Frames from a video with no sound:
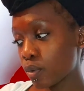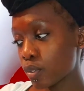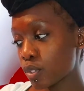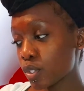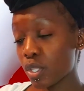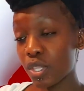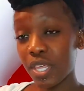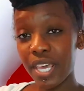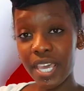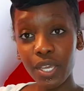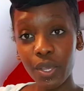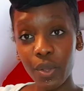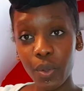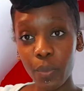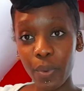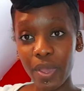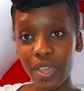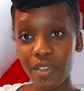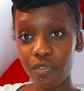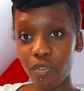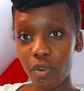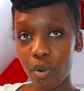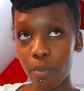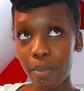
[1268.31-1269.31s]
so they go away
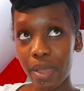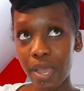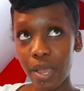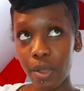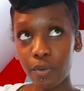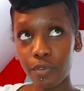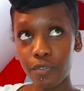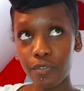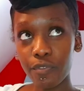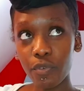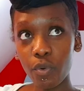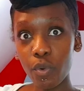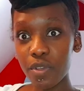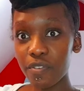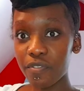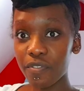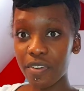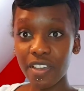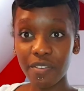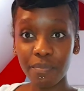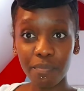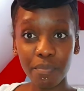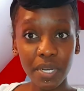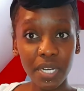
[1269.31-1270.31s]
for about
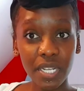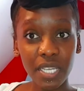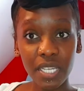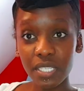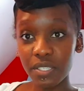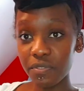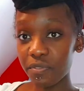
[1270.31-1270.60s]
45 minutes,